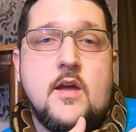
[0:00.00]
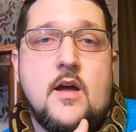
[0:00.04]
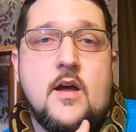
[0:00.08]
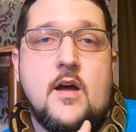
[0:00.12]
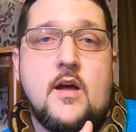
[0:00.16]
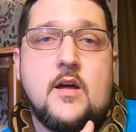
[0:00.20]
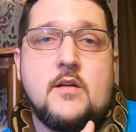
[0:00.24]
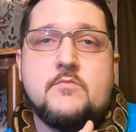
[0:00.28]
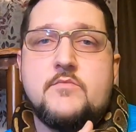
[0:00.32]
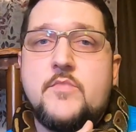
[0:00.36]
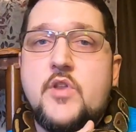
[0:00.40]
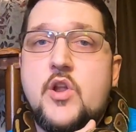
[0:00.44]

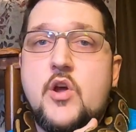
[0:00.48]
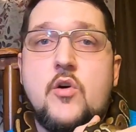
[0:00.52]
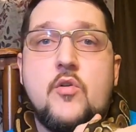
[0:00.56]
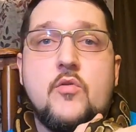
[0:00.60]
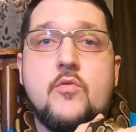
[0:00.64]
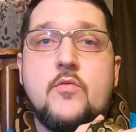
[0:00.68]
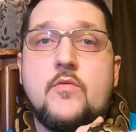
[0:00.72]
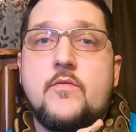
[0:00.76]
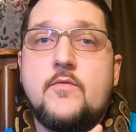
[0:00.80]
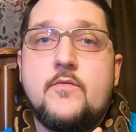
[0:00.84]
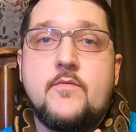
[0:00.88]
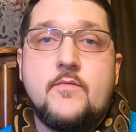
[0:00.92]

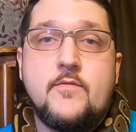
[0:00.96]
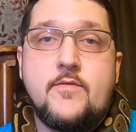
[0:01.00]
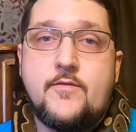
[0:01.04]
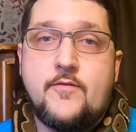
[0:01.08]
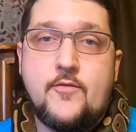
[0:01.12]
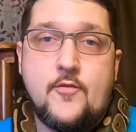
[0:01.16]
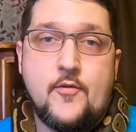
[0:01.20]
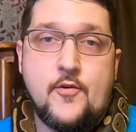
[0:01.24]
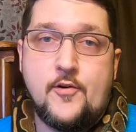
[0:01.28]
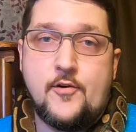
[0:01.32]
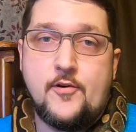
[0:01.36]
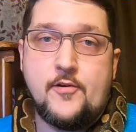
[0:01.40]
known
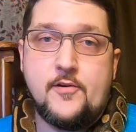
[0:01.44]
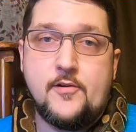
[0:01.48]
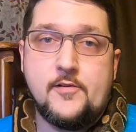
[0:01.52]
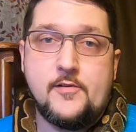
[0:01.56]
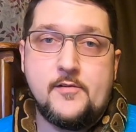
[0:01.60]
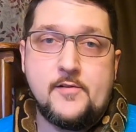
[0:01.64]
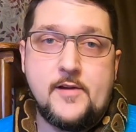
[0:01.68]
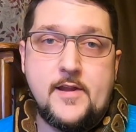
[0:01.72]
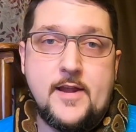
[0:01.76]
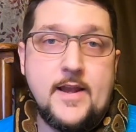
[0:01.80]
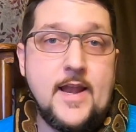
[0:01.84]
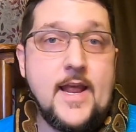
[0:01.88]

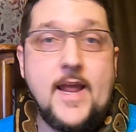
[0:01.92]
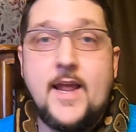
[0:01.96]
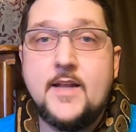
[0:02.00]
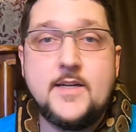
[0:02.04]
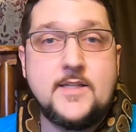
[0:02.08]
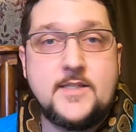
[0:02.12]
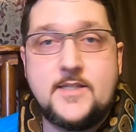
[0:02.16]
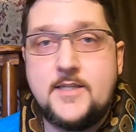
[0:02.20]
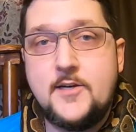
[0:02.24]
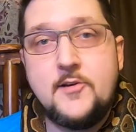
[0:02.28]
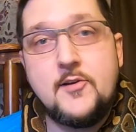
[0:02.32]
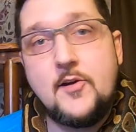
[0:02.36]
for
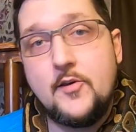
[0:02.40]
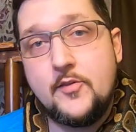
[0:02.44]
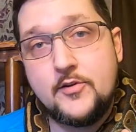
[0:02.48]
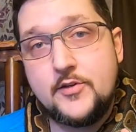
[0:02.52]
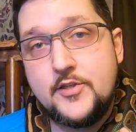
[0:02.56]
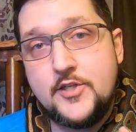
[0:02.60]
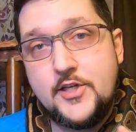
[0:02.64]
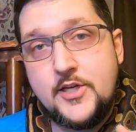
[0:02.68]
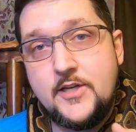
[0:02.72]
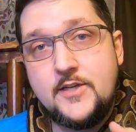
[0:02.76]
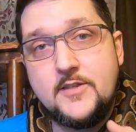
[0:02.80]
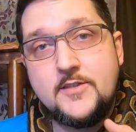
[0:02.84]
enhancing
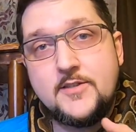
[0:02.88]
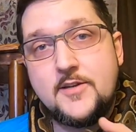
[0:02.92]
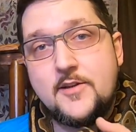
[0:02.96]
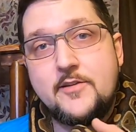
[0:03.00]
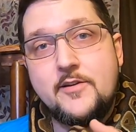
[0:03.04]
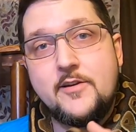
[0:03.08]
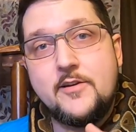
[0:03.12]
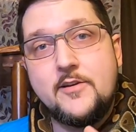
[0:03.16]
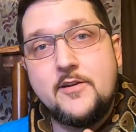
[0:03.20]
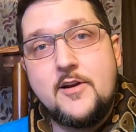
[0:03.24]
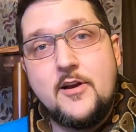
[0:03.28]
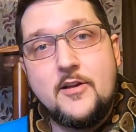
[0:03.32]
other genes,
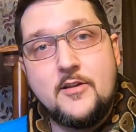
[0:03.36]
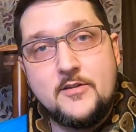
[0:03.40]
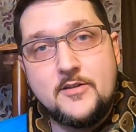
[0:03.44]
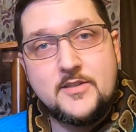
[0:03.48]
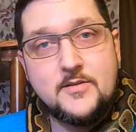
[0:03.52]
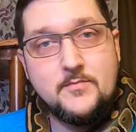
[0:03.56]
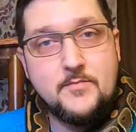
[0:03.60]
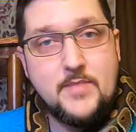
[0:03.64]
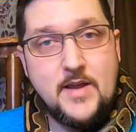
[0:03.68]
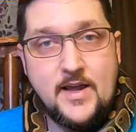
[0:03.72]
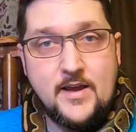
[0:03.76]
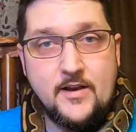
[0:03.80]
other
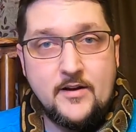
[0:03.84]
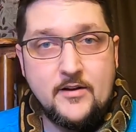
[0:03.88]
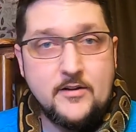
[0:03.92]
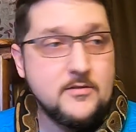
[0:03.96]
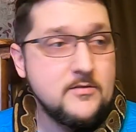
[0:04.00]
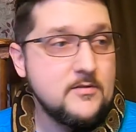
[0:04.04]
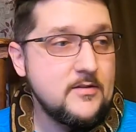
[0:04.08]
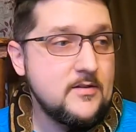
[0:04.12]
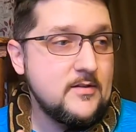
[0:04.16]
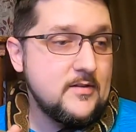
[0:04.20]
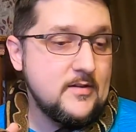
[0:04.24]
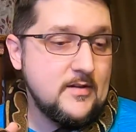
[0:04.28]
colors and
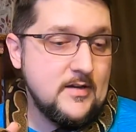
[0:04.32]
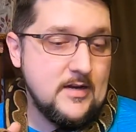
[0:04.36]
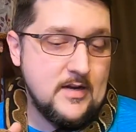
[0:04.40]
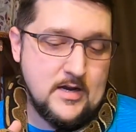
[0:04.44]
patterns,